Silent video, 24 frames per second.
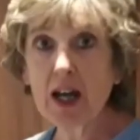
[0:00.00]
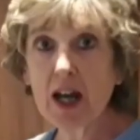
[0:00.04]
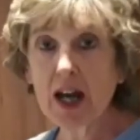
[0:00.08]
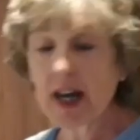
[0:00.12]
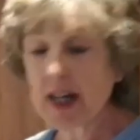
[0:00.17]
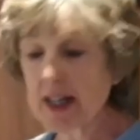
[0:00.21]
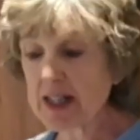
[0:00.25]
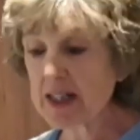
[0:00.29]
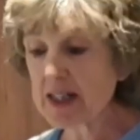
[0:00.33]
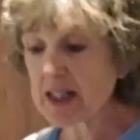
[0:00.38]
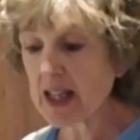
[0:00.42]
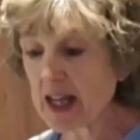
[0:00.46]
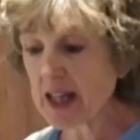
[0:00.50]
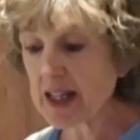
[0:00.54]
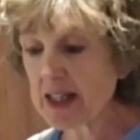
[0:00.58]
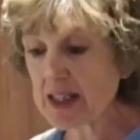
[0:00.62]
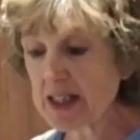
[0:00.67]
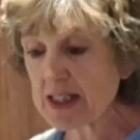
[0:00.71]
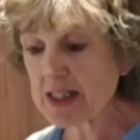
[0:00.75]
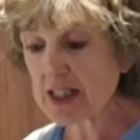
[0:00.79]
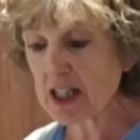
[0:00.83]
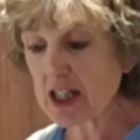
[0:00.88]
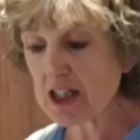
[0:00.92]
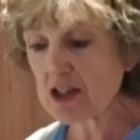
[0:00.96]
and Ken
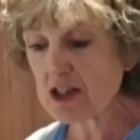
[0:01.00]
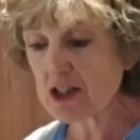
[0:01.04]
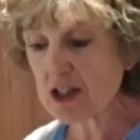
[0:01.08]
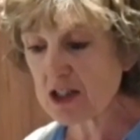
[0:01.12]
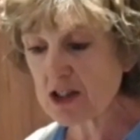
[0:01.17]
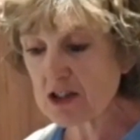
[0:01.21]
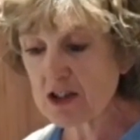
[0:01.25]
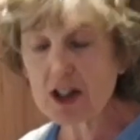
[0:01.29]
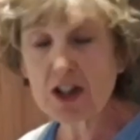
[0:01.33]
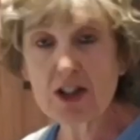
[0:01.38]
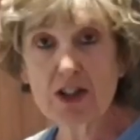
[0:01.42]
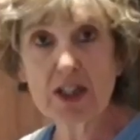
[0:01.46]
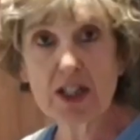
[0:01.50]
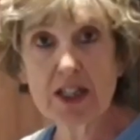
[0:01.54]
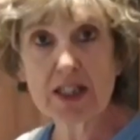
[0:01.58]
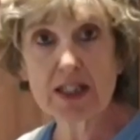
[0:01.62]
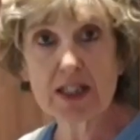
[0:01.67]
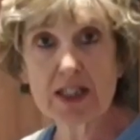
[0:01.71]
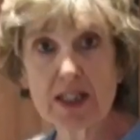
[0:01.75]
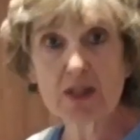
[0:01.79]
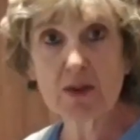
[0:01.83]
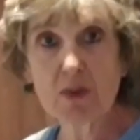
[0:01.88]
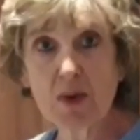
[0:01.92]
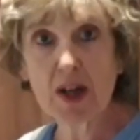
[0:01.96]
is going to throw
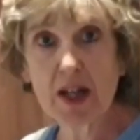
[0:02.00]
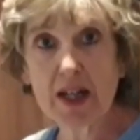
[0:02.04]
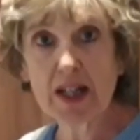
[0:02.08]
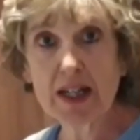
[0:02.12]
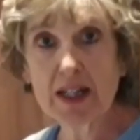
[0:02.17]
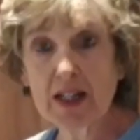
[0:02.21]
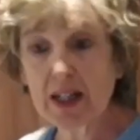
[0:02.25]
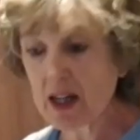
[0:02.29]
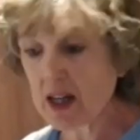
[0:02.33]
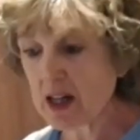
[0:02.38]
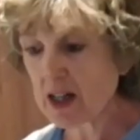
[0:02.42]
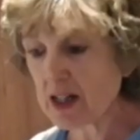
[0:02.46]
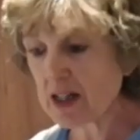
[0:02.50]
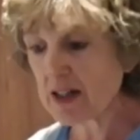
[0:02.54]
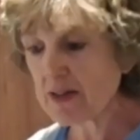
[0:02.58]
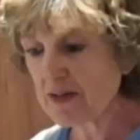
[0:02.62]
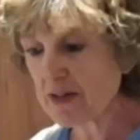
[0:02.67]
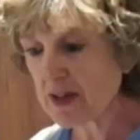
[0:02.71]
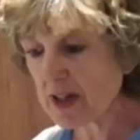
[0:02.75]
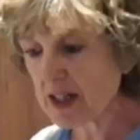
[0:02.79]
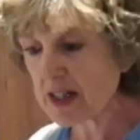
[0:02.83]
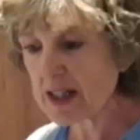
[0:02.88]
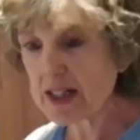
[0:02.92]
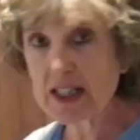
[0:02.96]
these away
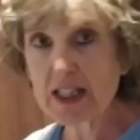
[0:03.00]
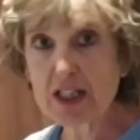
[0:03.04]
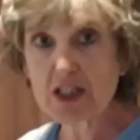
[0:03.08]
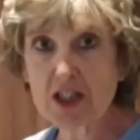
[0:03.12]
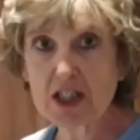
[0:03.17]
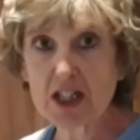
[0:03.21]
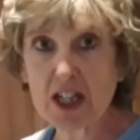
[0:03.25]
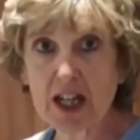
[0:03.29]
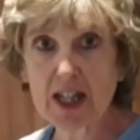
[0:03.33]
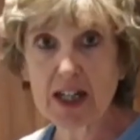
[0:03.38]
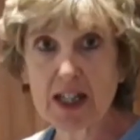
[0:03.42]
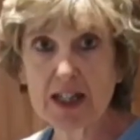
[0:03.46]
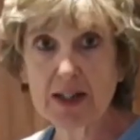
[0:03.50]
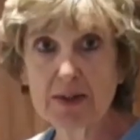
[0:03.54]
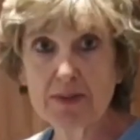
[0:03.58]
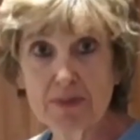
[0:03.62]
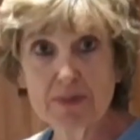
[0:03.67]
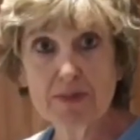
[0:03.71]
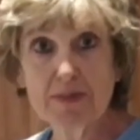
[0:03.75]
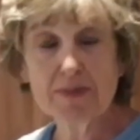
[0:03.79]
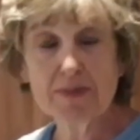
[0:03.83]
each day.